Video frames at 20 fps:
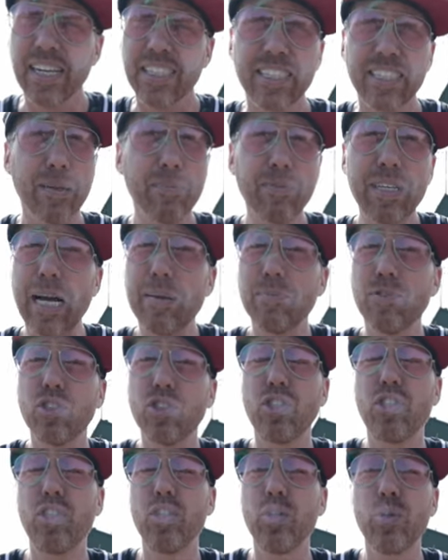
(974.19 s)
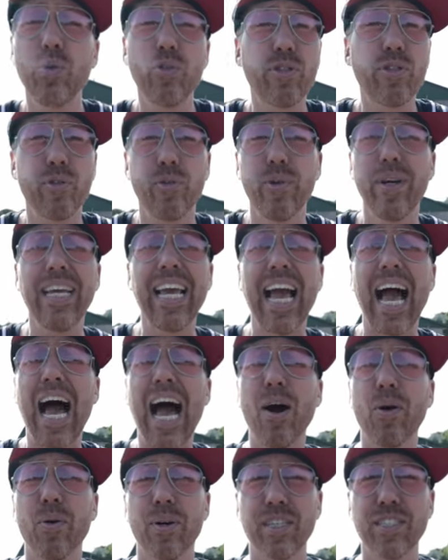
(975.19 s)
sometimes two, three
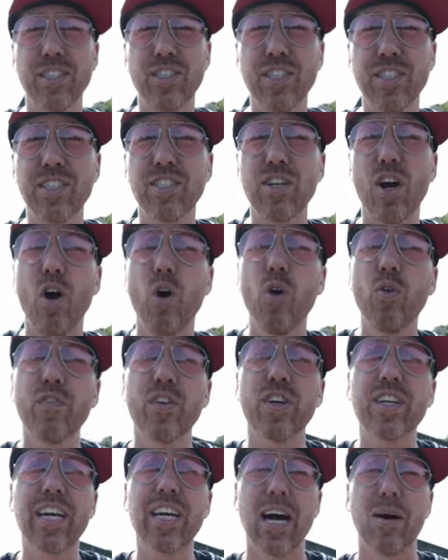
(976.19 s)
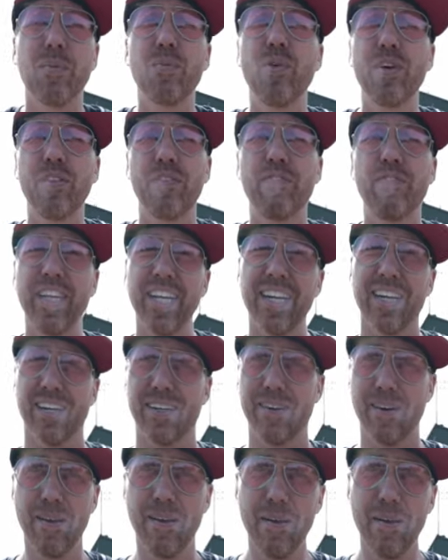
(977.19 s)
hours just overcome with fear.